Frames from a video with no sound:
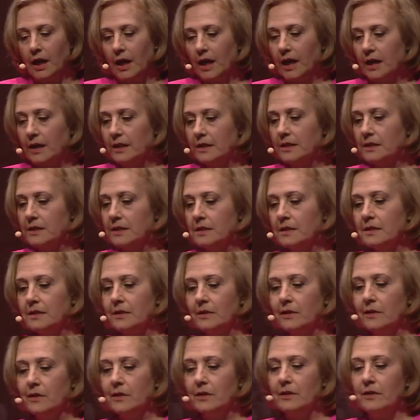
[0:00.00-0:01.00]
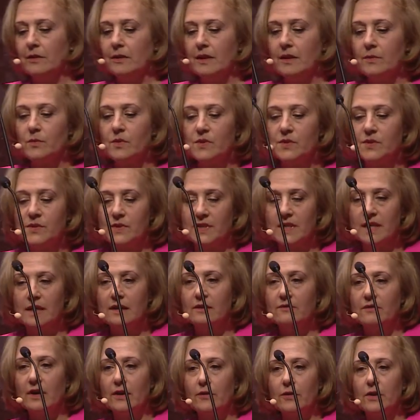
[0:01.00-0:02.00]
And they were
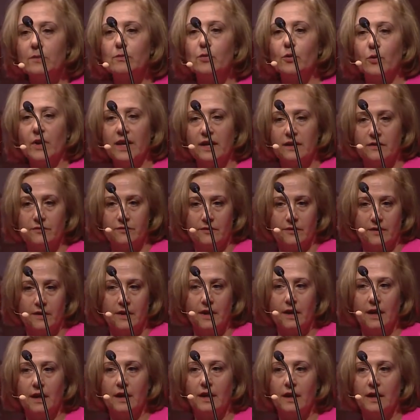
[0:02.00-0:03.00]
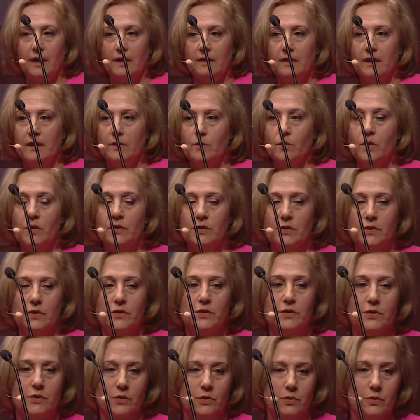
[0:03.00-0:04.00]
still very brave, and they
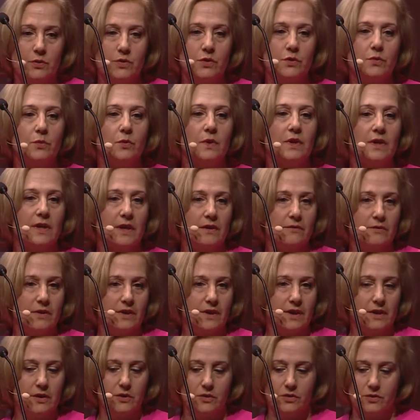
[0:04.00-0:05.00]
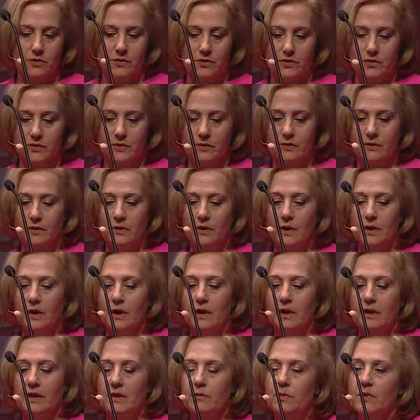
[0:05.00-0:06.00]
wanted to do whatever they could.
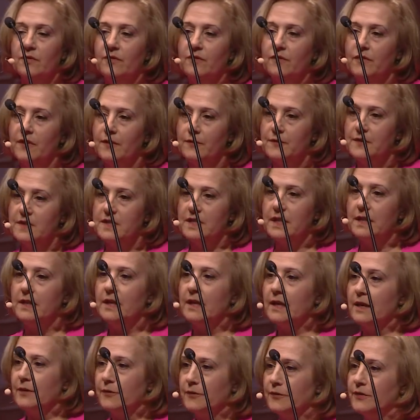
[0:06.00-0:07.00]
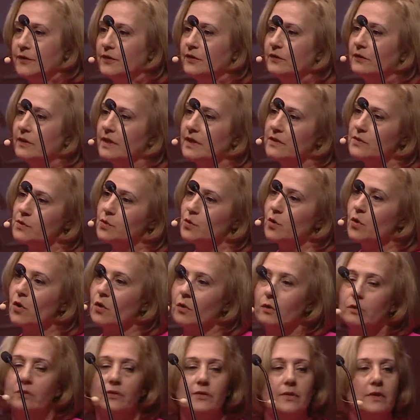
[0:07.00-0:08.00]
There were 50 left, the
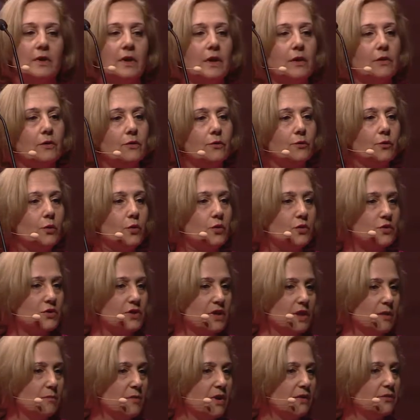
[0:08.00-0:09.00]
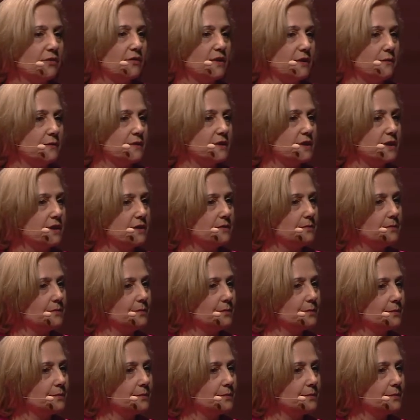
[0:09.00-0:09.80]
so-called Fukushima 50,